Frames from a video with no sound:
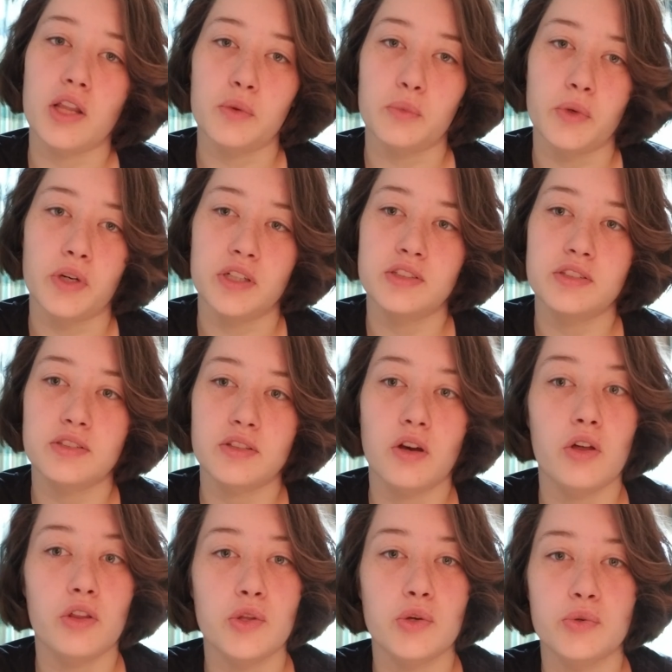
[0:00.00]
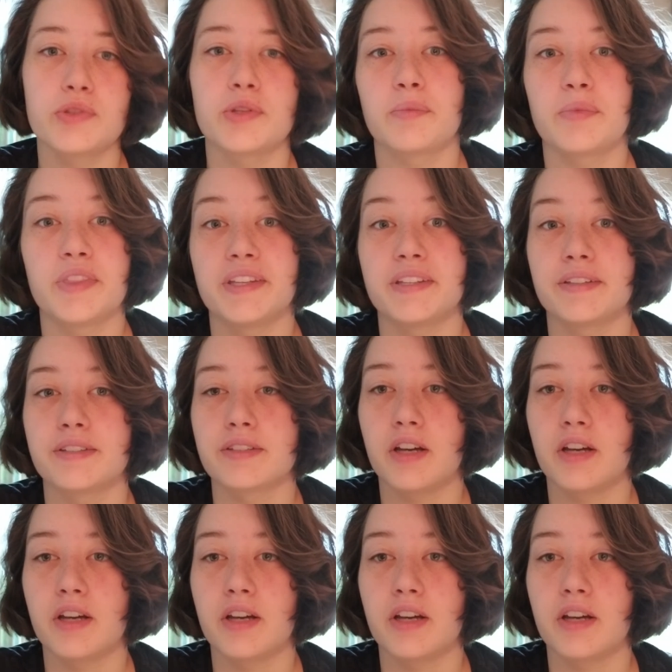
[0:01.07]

at once, although some things